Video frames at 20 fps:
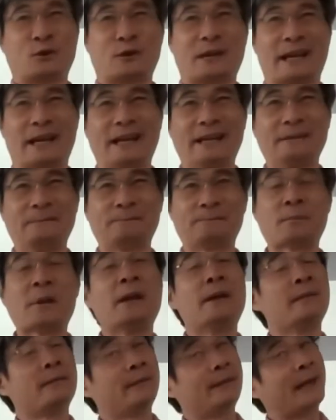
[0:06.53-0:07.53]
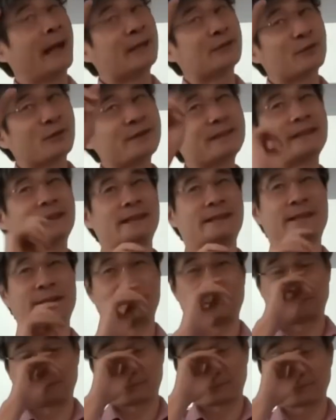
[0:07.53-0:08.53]
Okay, the answer is this:
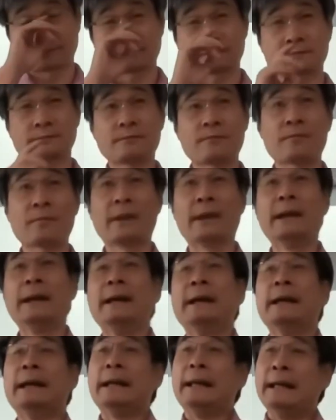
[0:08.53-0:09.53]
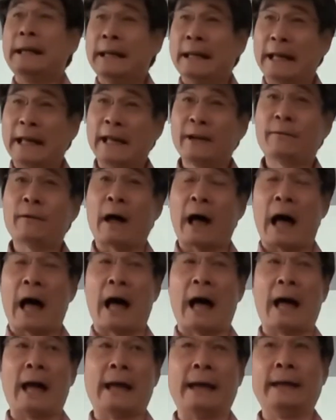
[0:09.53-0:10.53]
if
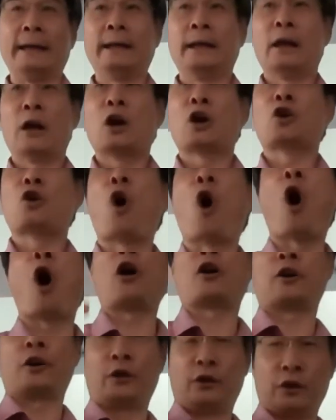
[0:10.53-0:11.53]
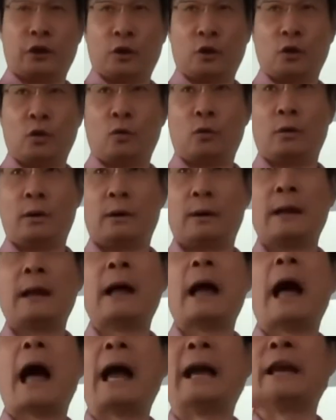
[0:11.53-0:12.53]
I conquer you,
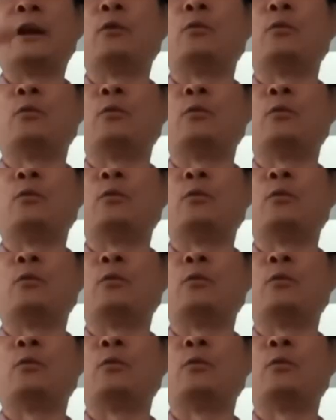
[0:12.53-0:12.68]
I